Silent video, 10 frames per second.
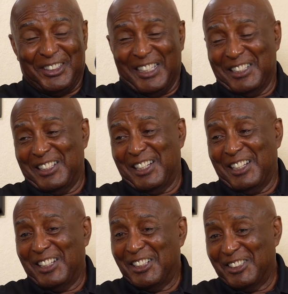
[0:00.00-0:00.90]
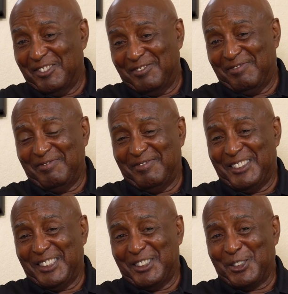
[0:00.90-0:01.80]
And
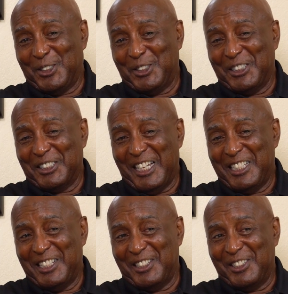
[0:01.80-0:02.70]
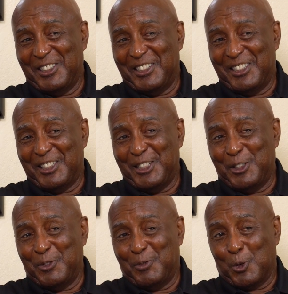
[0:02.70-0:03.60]
so it's exciting to see
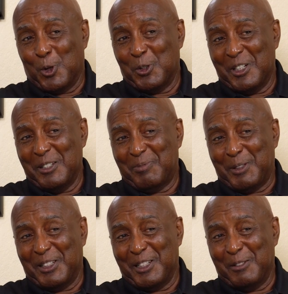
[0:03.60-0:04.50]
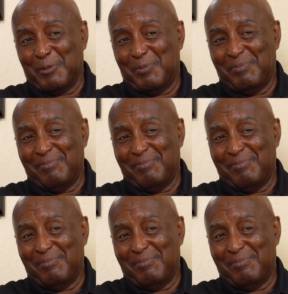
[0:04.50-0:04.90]
you've grown up to become